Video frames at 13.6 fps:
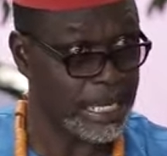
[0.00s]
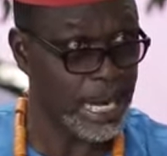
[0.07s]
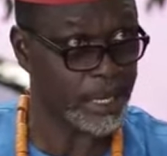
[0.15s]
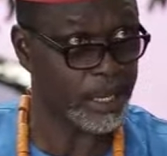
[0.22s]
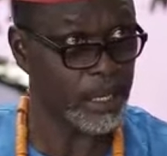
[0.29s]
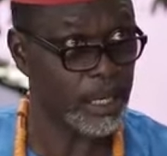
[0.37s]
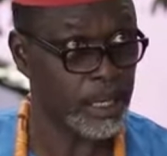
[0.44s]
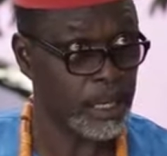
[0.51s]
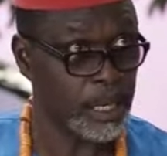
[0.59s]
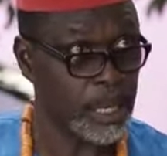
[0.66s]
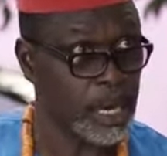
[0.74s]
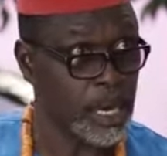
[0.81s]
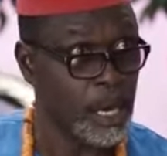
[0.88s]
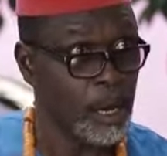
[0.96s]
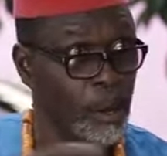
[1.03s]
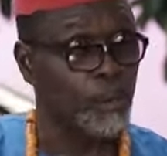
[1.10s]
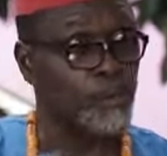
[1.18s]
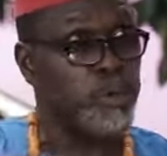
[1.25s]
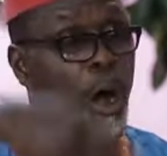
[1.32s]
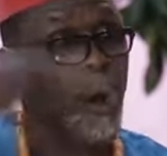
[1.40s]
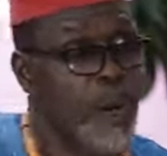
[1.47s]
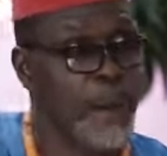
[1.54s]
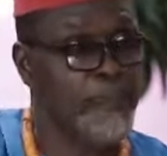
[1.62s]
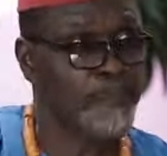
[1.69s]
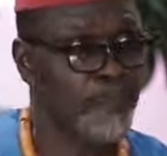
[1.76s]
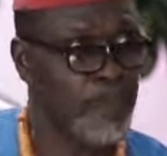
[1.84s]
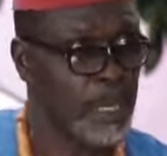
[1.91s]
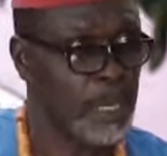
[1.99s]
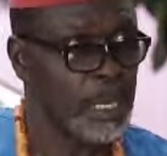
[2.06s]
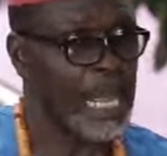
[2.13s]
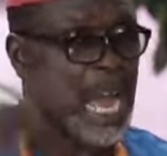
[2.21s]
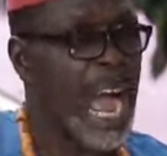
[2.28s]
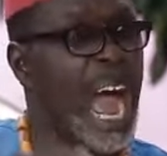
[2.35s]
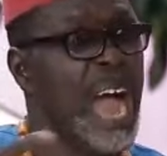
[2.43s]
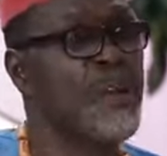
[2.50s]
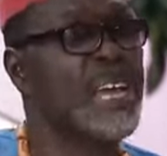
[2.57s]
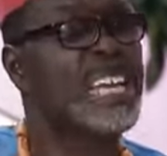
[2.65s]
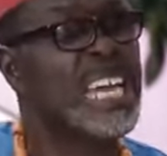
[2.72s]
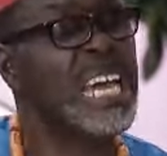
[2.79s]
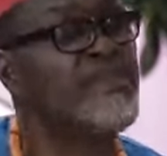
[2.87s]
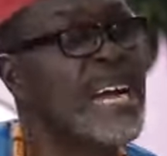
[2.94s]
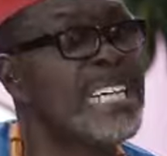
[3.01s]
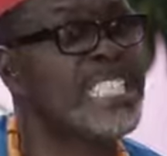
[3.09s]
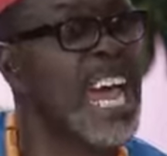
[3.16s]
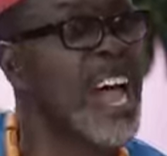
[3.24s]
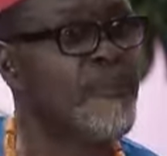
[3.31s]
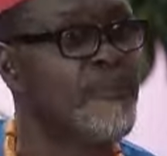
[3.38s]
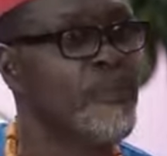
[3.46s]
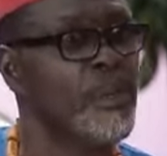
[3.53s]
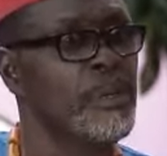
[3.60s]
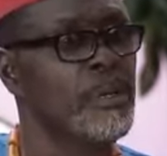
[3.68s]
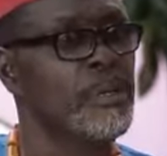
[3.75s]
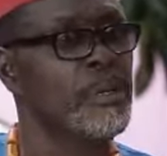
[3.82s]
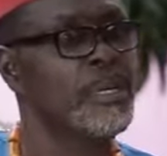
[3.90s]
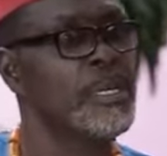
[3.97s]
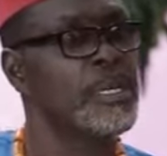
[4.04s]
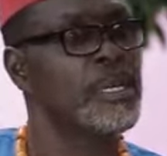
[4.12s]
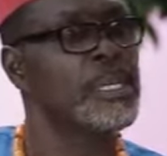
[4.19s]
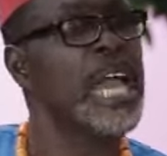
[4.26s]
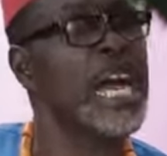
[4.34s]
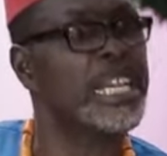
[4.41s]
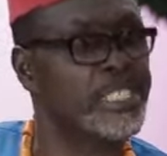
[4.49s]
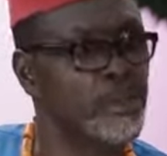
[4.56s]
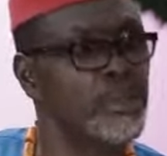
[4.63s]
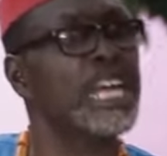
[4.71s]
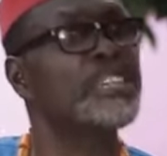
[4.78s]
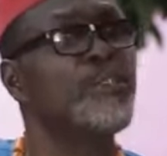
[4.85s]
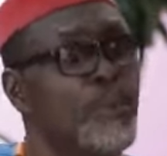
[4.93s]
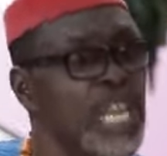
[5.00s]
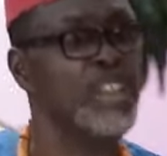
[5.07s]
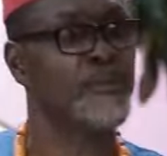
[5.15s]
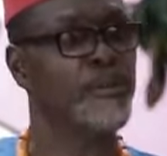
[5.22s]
then woman, I will kill myself. Yes, so that you will